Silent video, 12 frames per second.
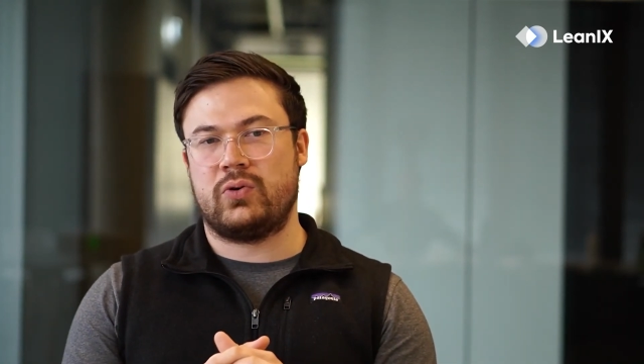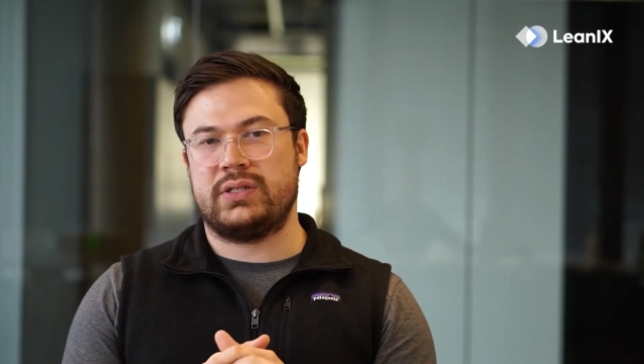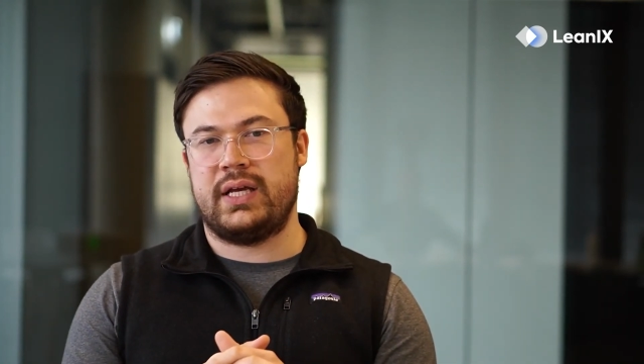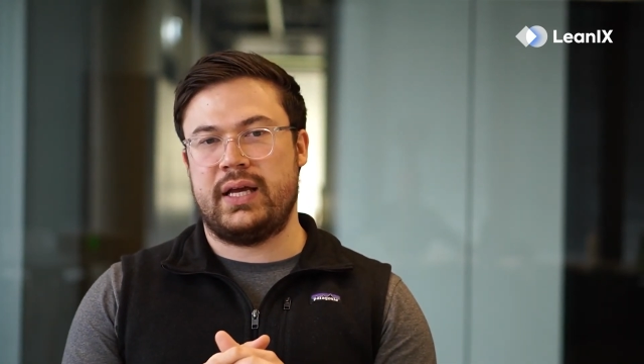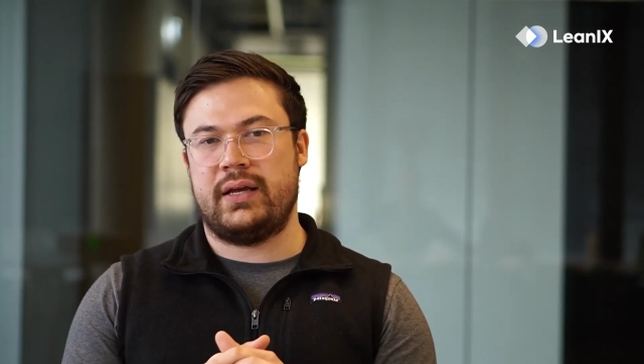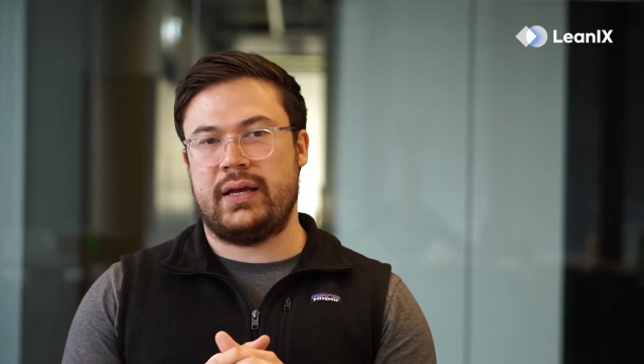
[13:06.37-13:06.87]

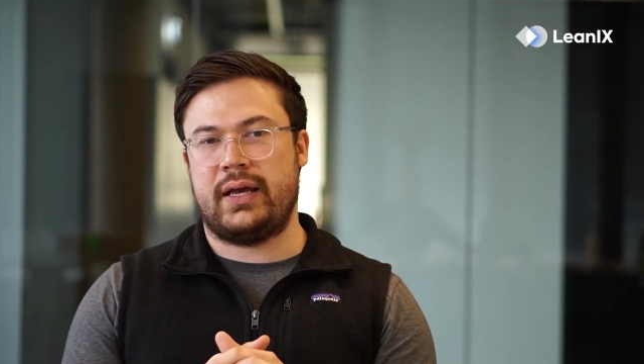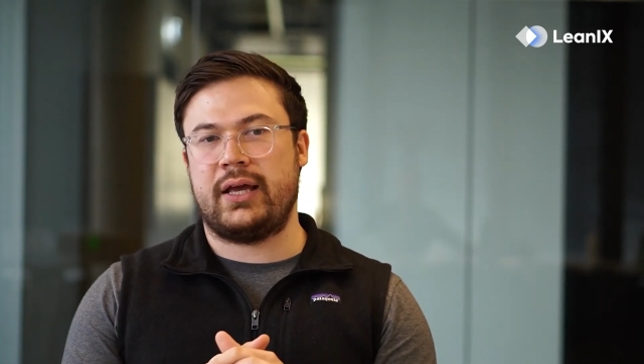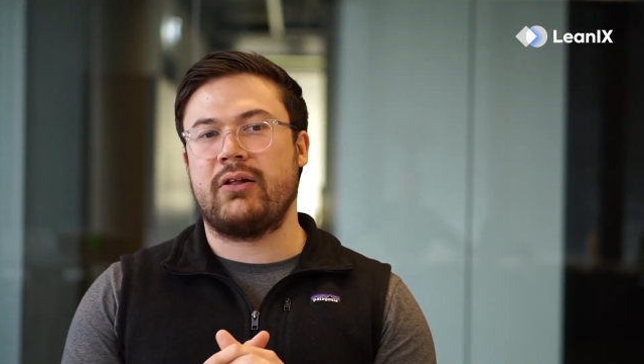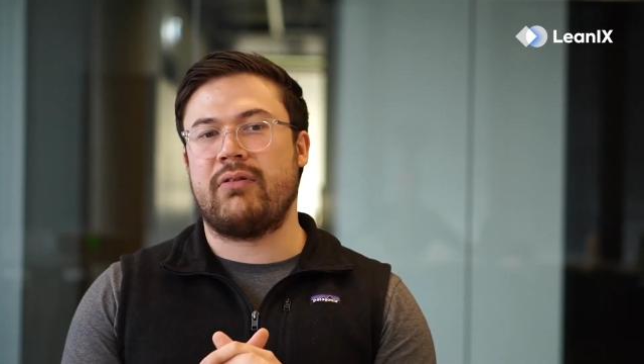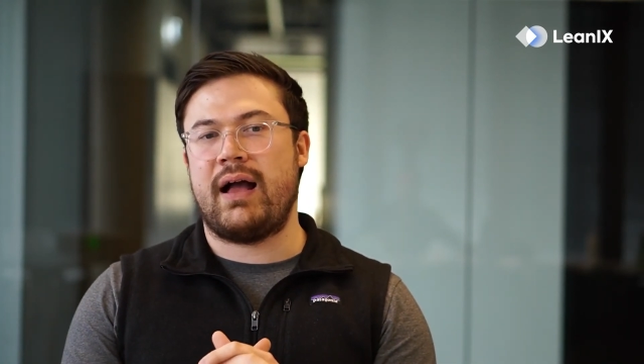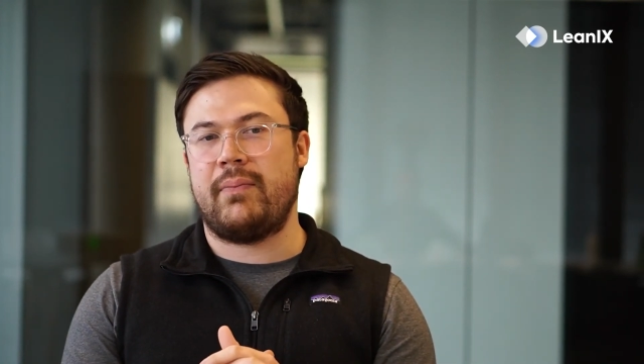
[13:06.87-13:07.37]
a
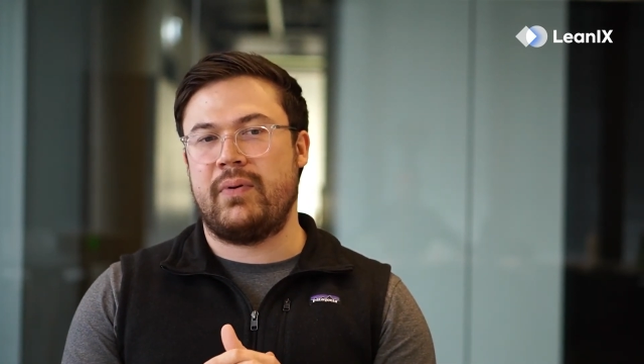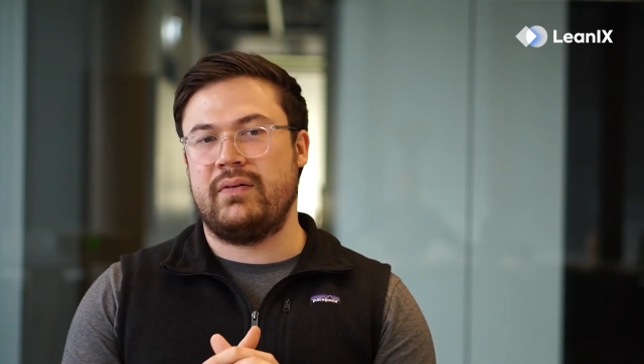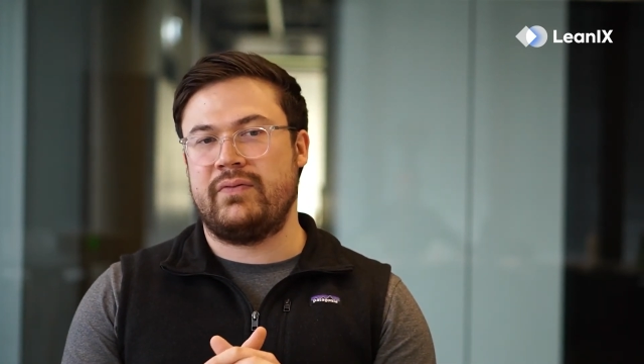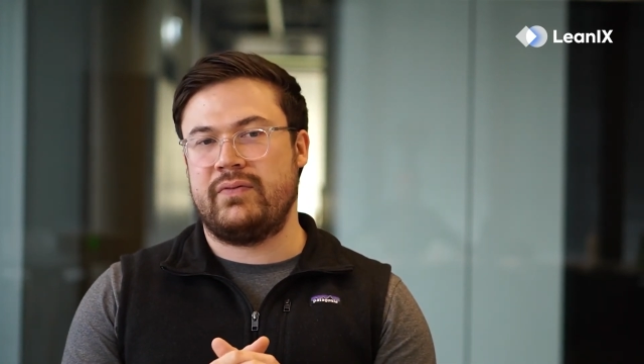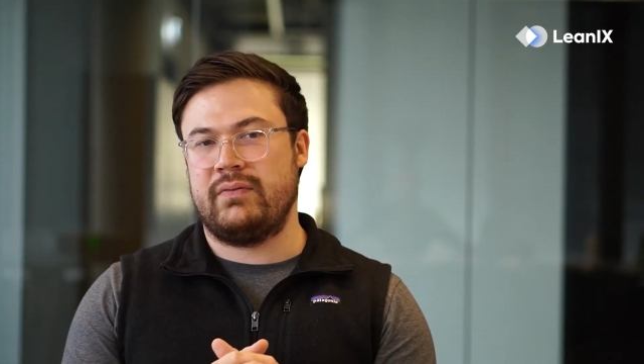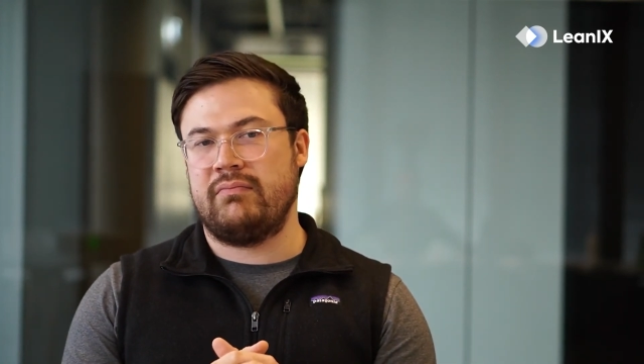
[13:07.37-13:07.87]

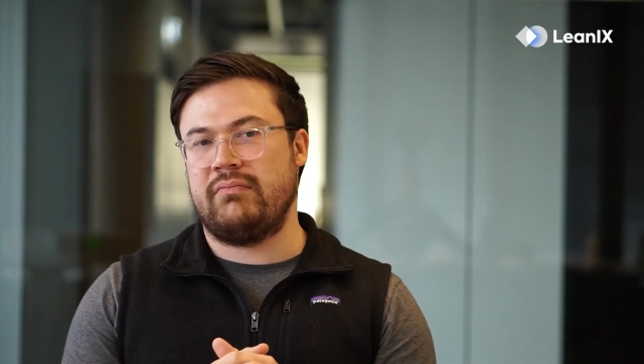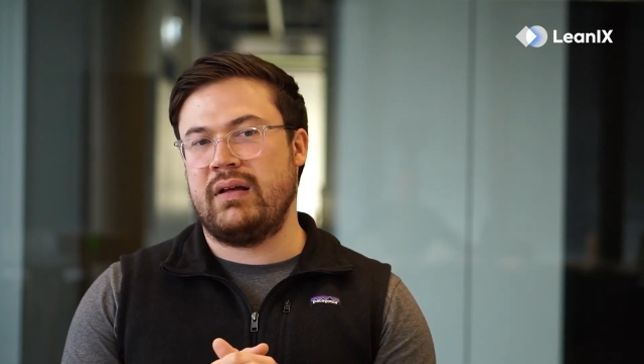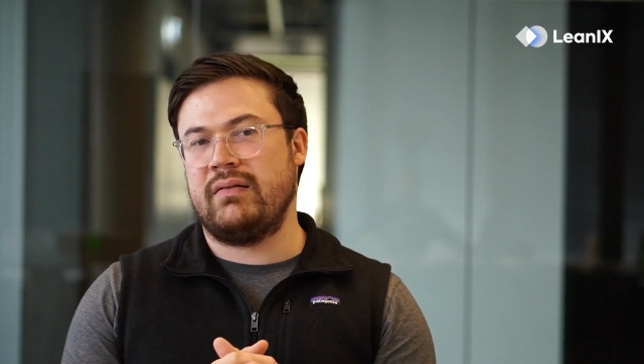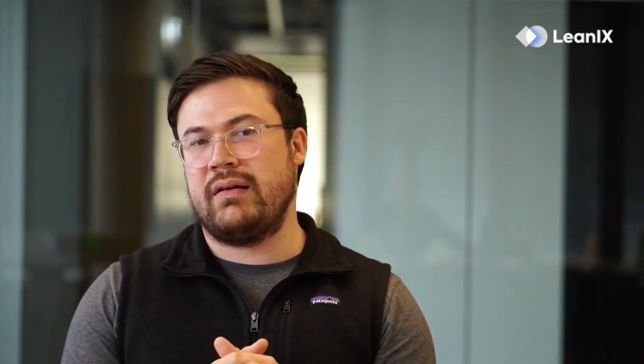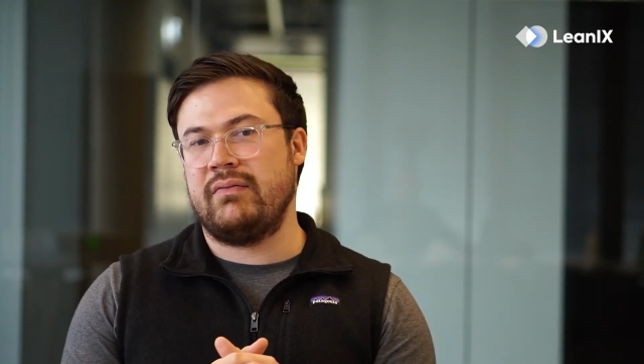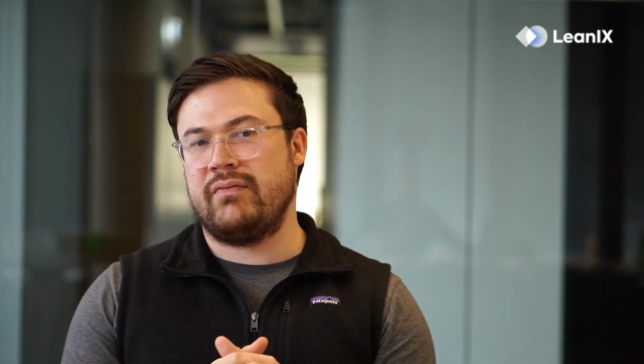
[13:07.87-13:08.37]
collaborative
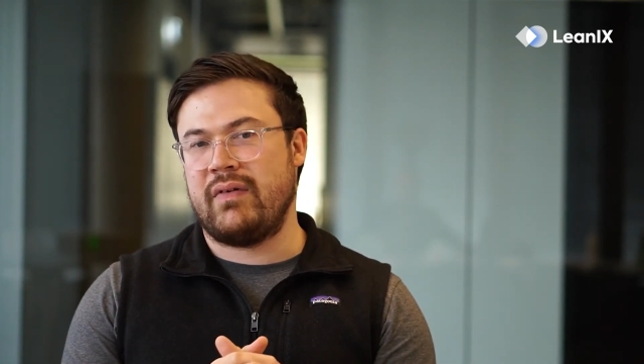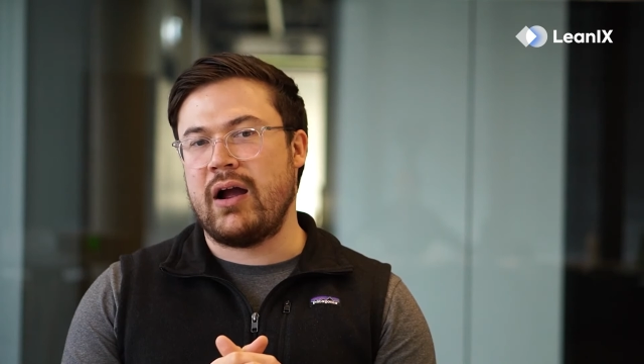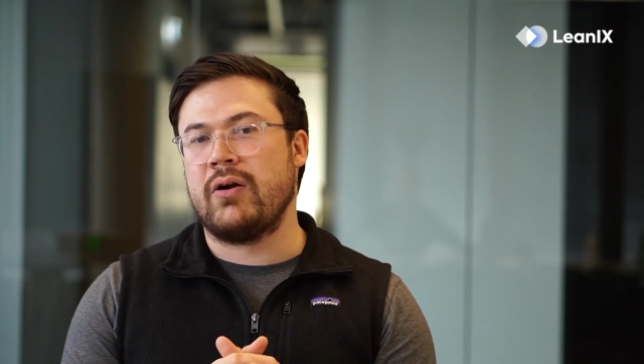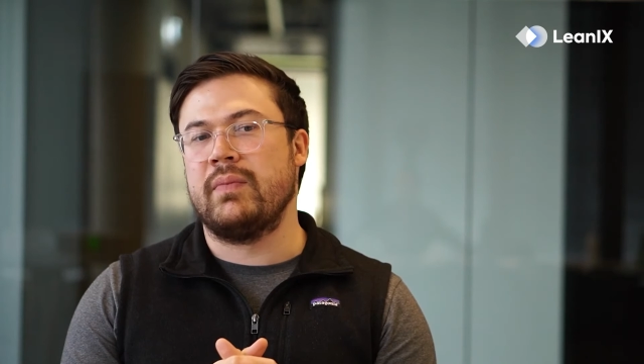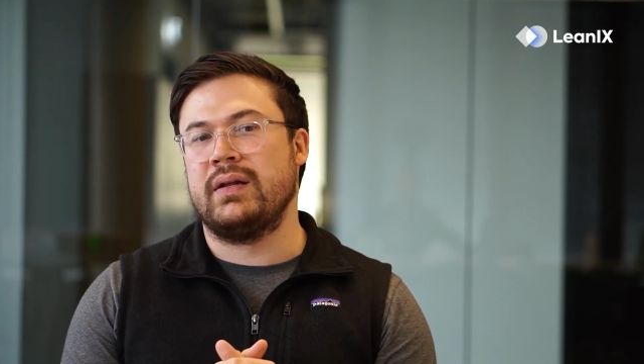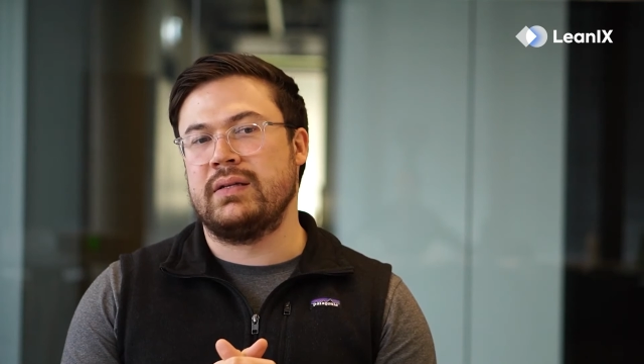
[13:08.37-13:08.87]

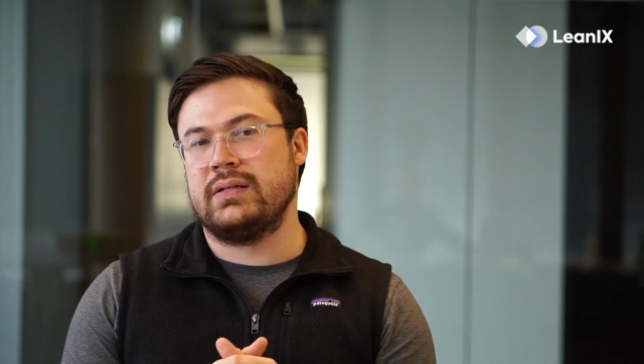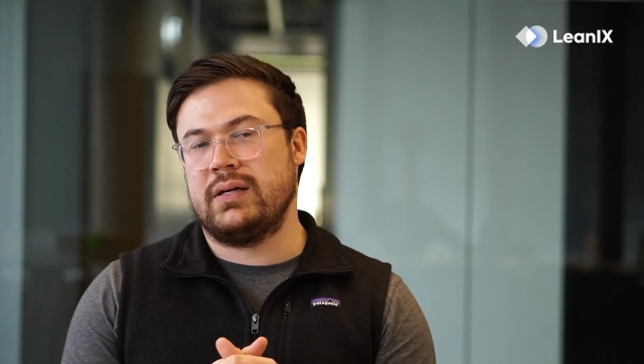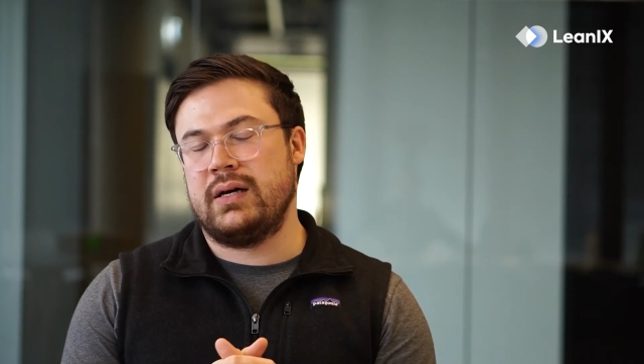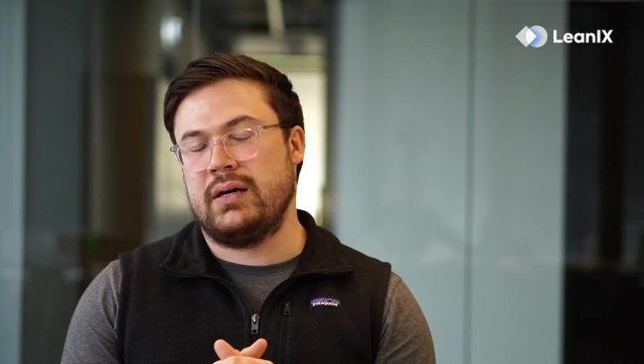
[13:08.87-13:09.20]
environment